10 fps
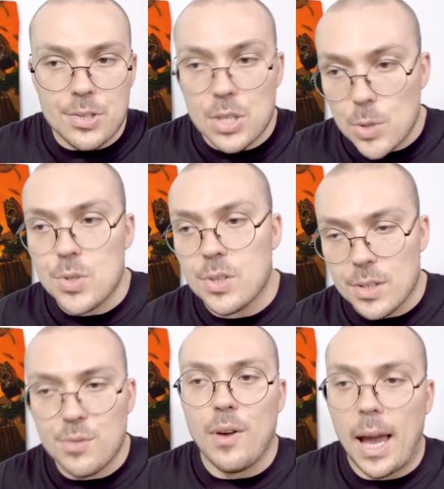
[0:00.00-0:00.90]
us
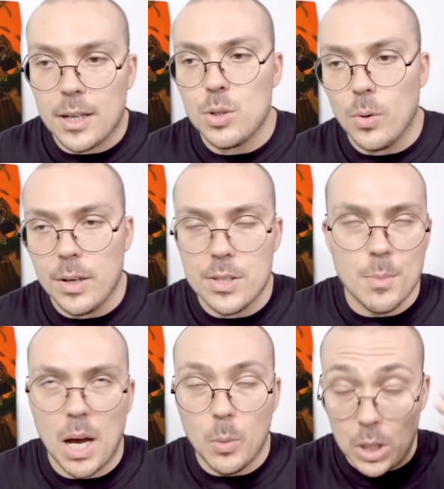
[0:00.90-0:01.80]
useless factoids
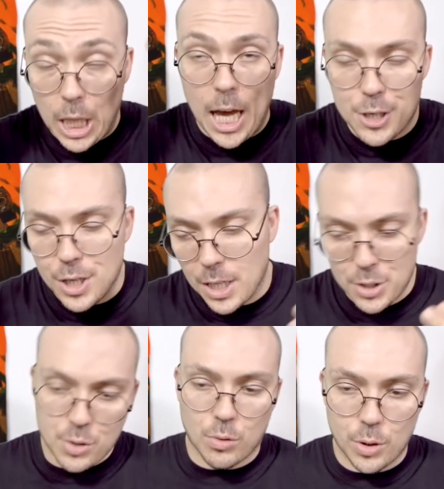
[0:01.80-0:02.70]
about what Logic and
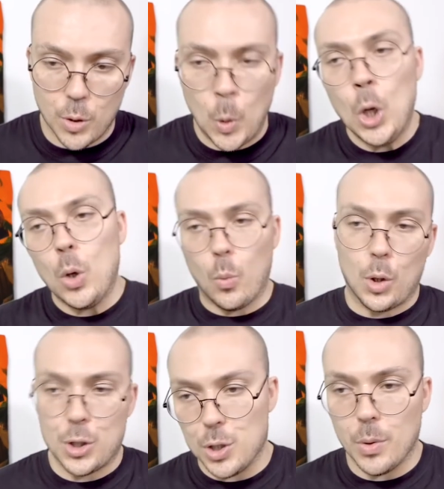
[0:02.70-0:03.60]
his crew
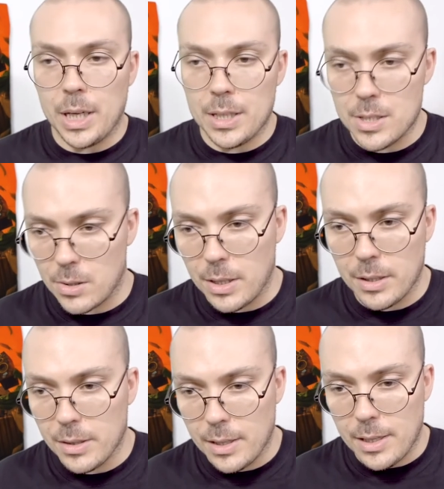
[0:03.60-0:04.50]
were doing
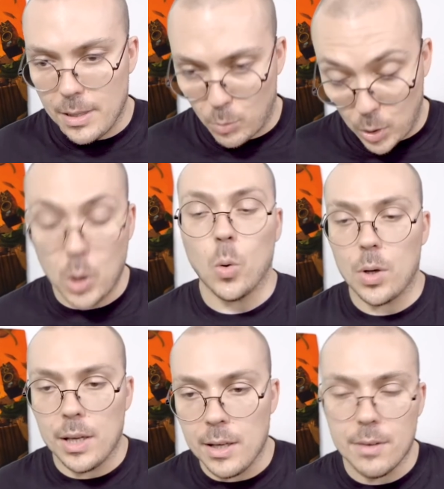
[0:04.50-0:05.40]
during the
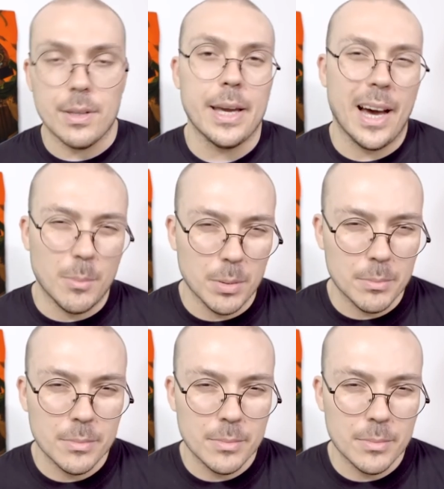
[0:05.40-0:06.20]
recording of the album.